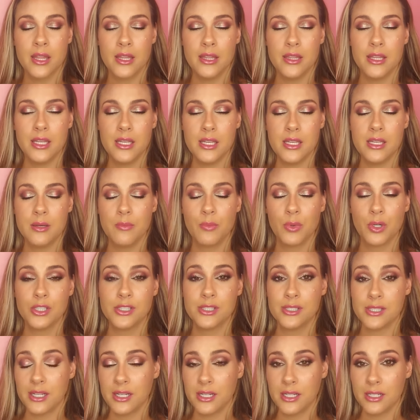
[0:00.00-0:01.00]
The
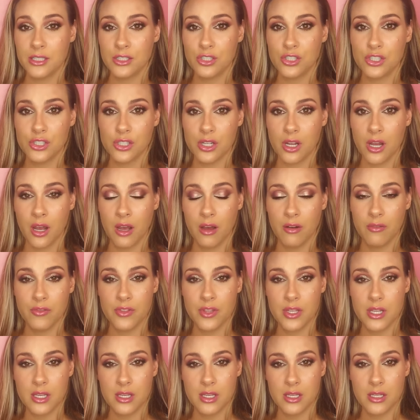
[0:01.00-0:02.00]
percentage of
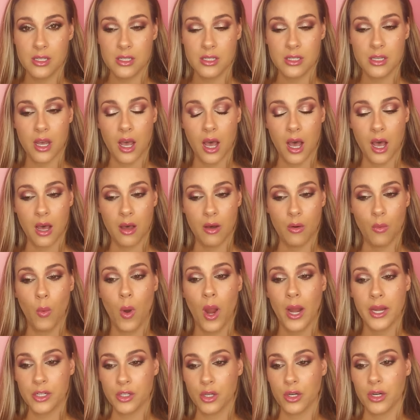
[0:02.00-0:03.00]
the
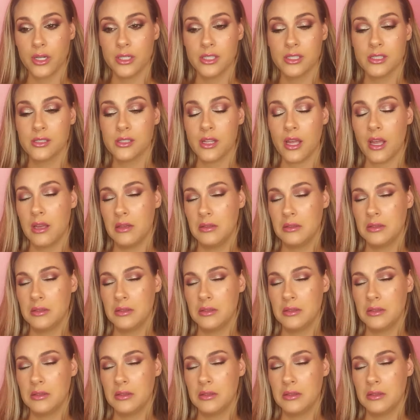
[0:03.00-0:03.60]
whitener is